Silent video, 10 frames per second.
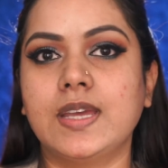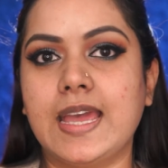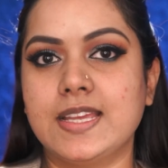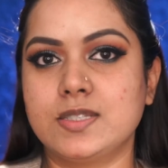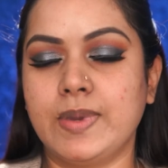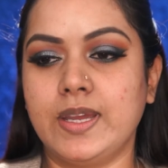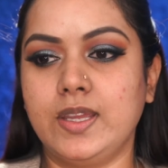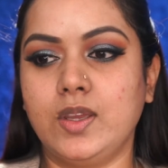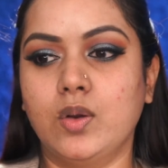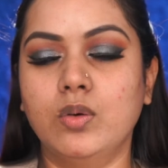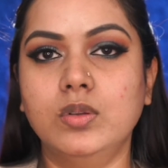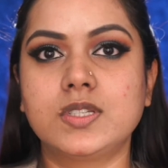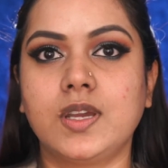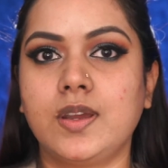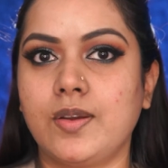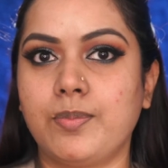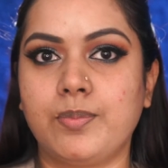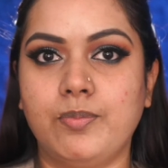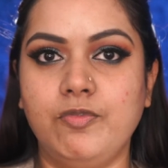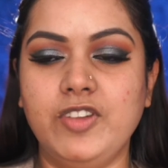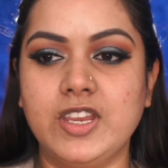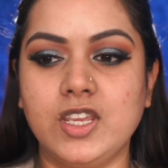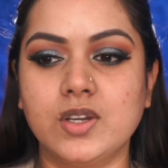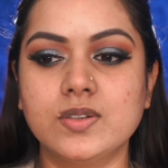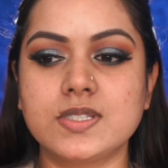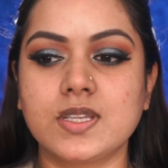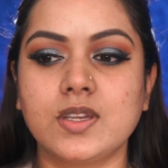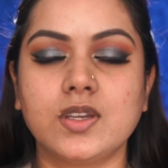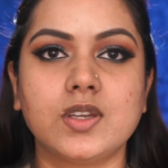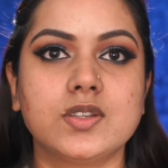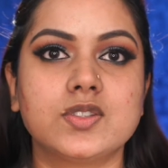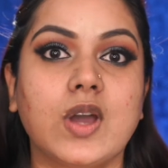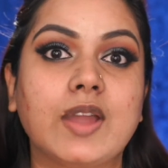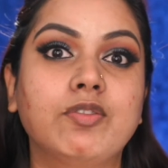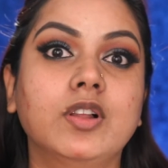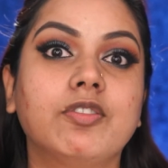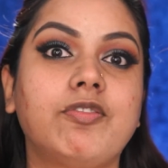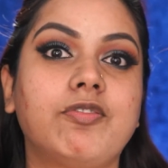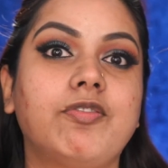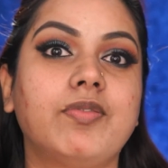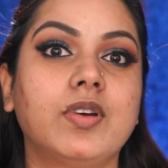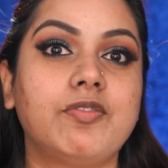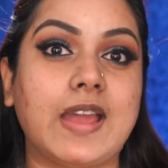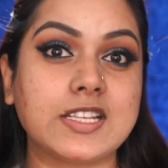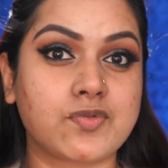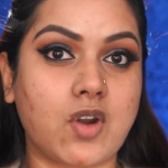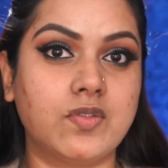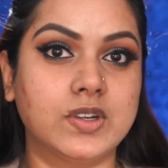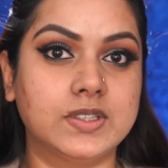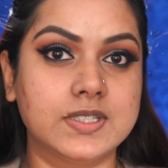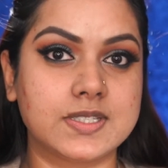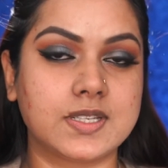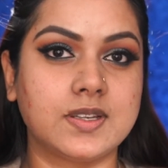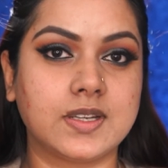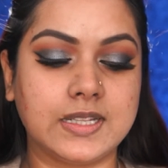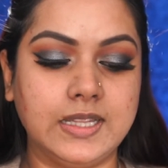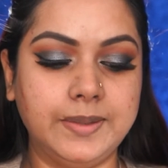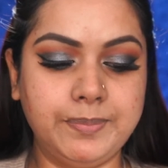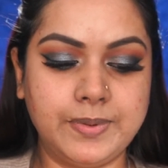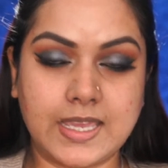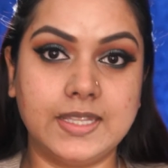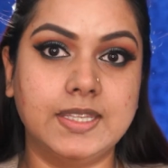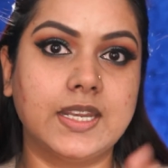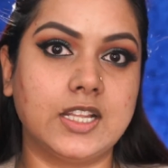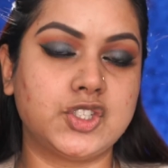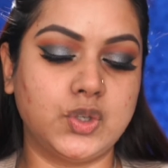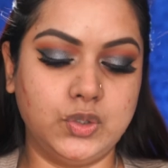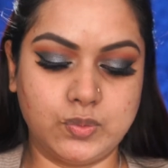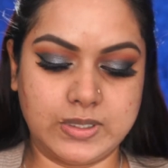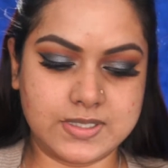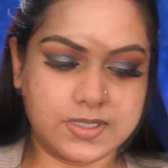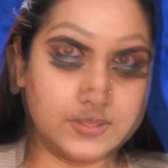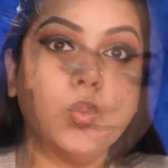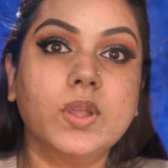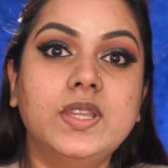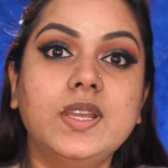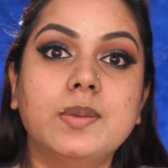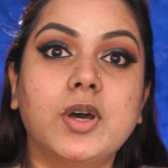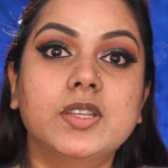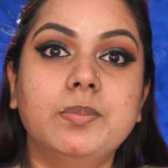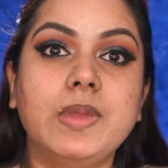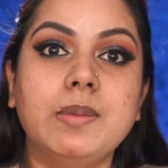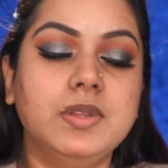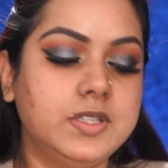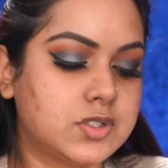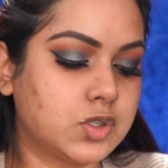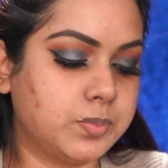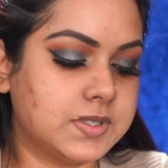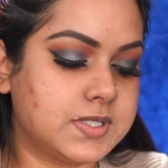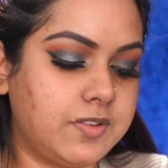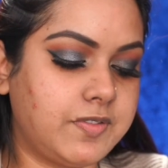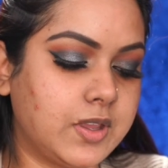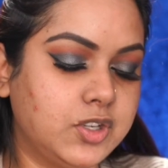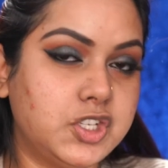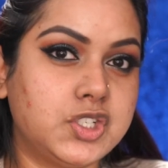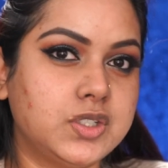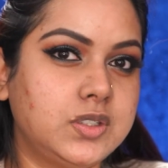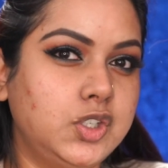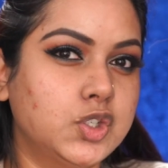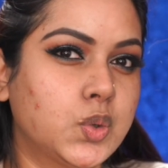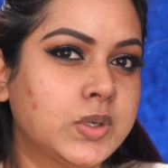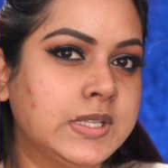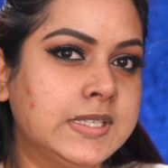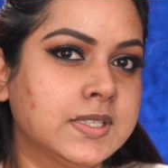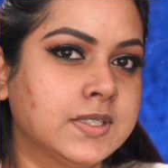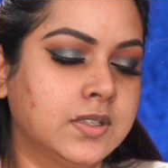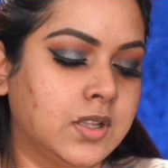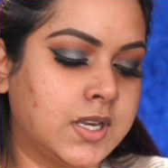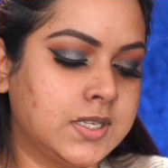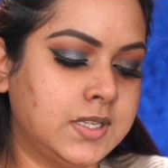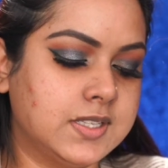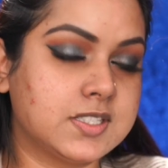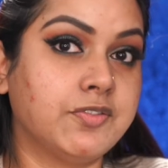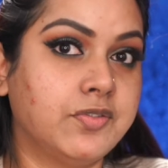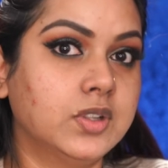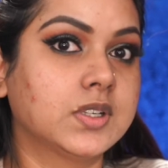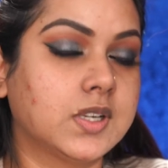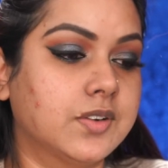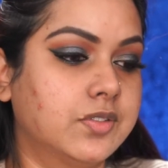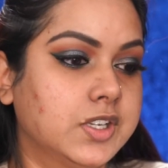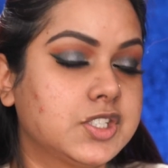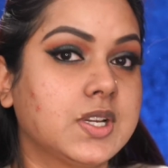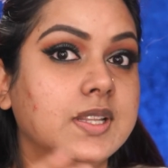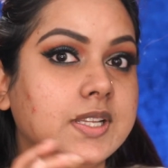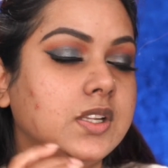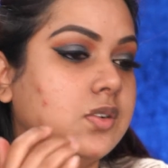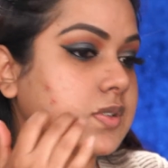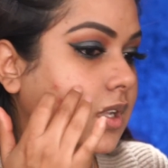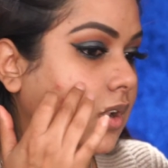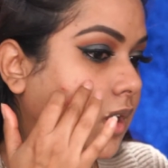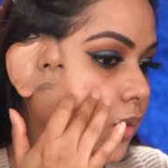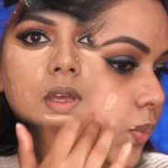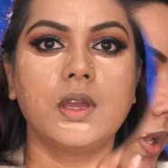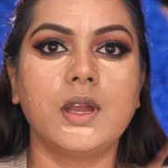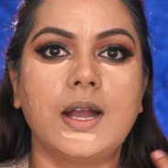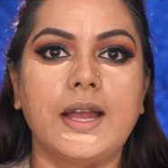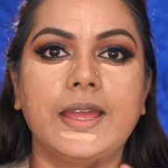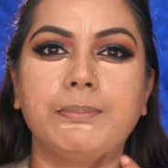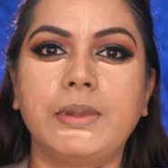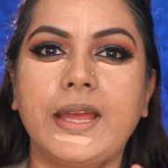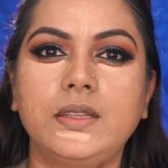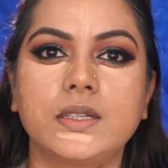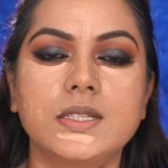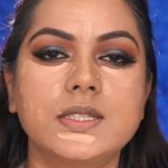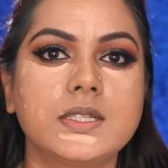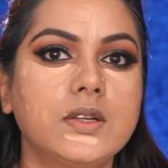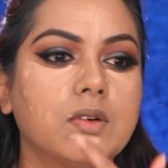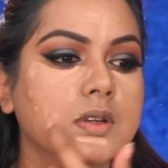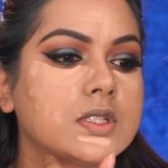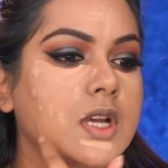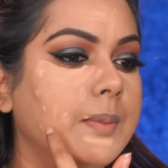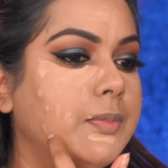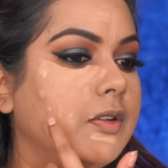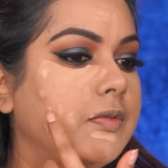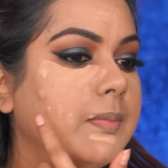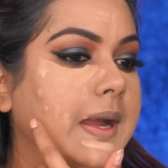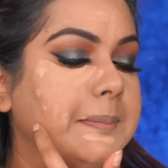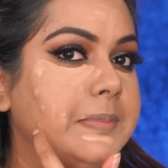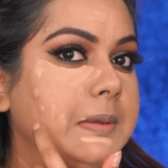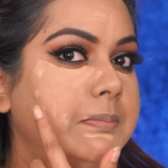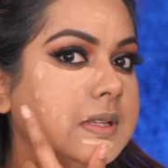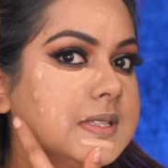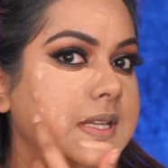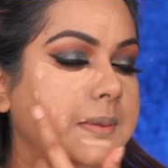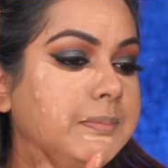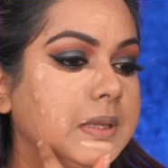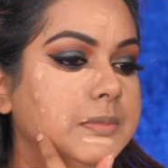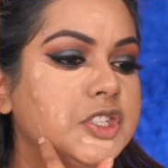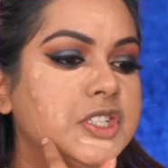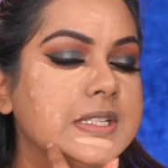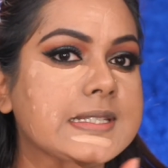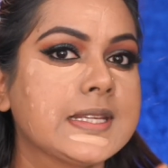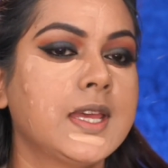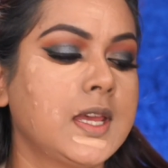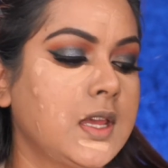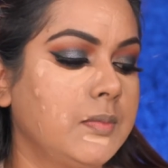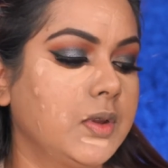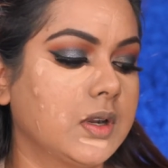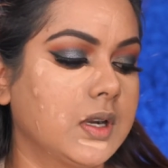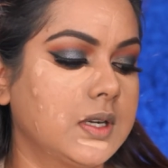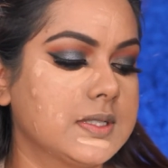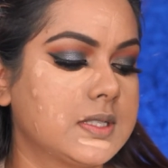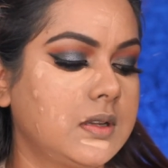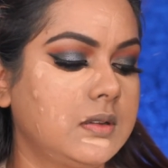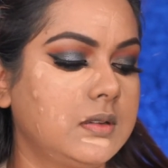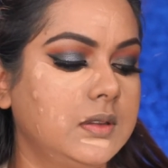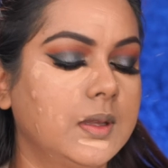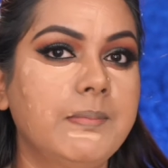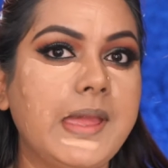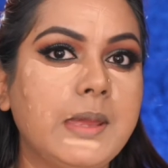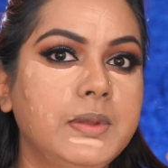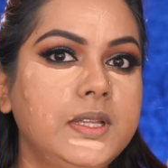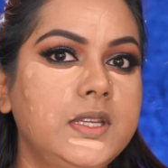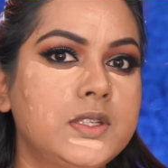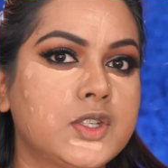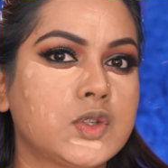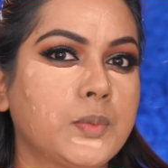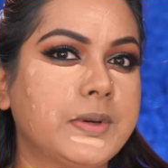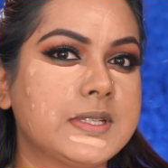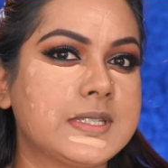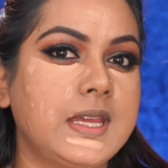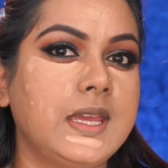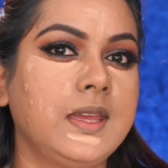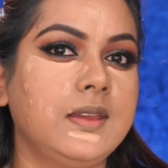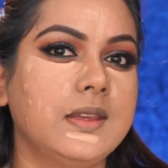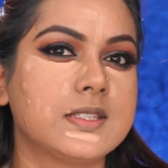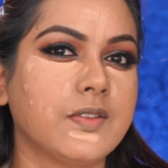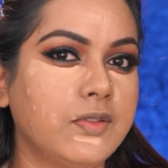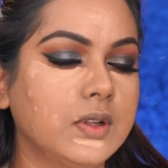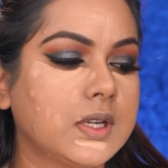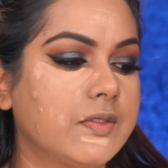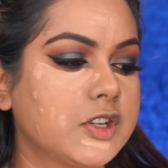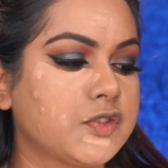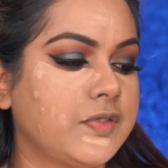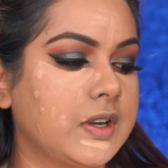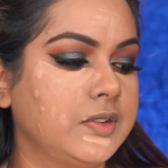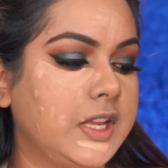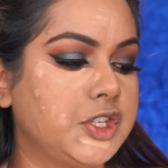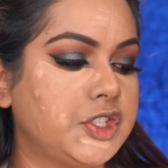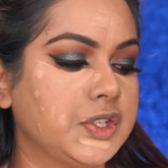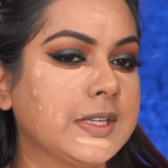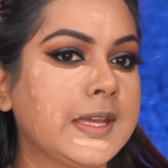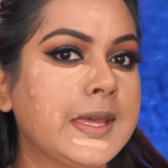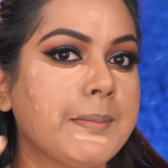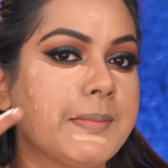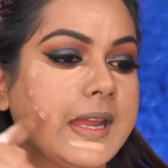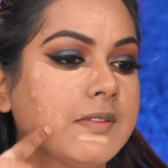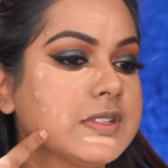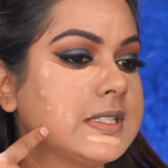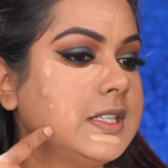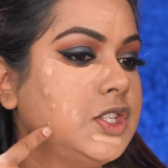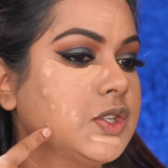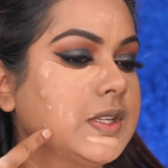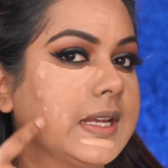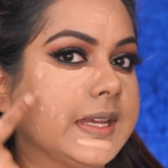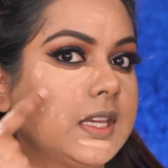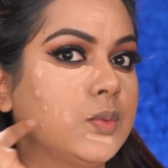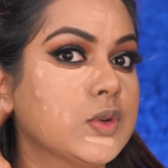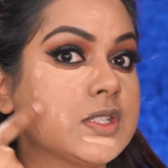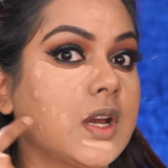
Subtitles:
as my old videos. So I will fast forward this clip and then I'll show you the rest. One thing about the Maybelline Superstay foundation, you don't need a lot. It's a full coverage. A little goes a long way. I applied the concealer on top of my pimples and blemishes because the Maybelline Superstay, it's a full coverage foundation, but I was seeing today like it was